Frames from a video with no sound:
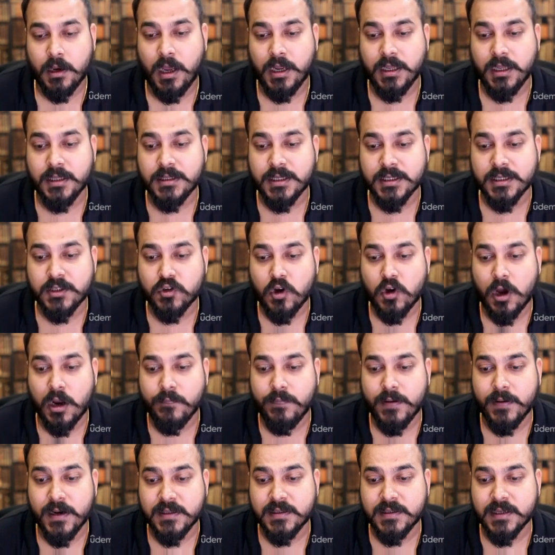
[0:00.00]
Now in this
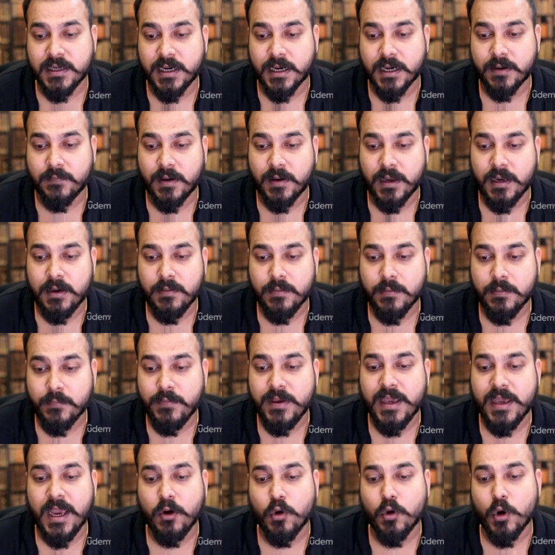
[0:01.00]
confidence interval,
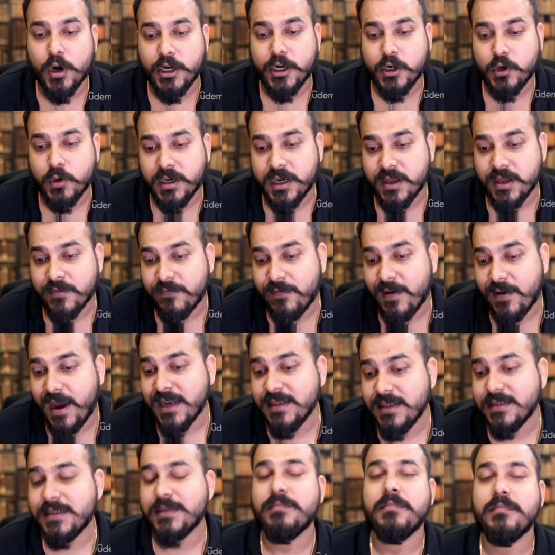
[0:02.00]
we are going to
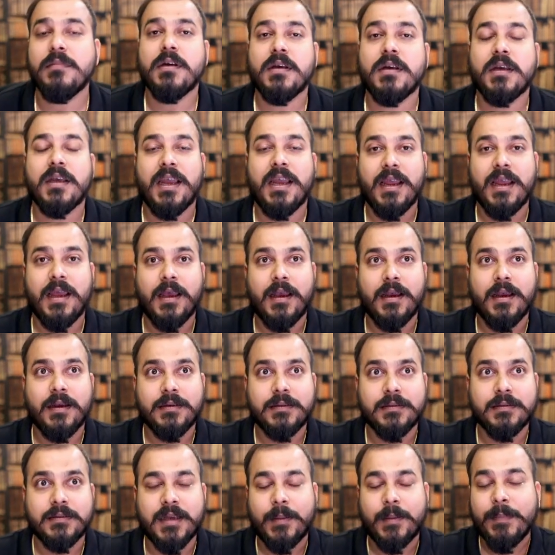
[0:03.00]
define some
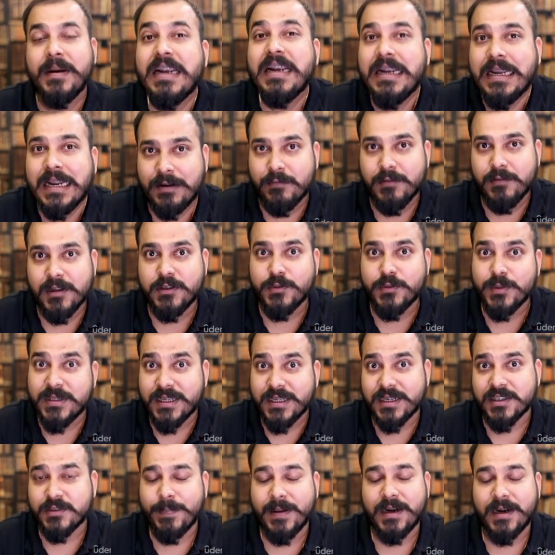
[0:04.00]
intervals
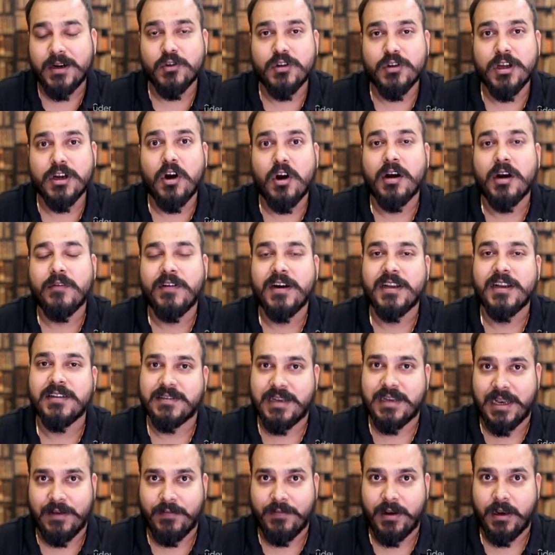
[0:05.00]
with respect to the
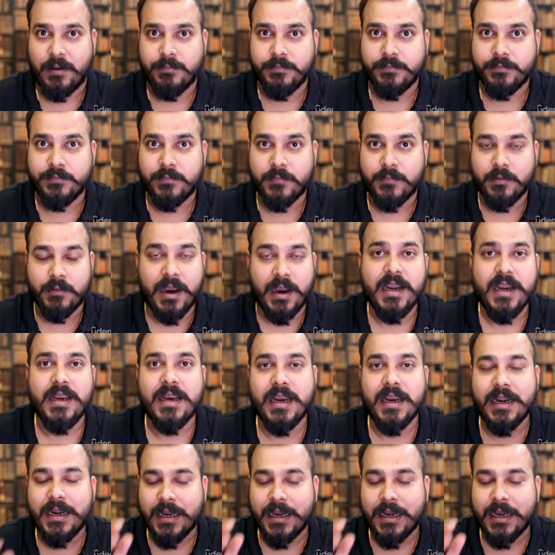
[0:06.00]
confidence level, right?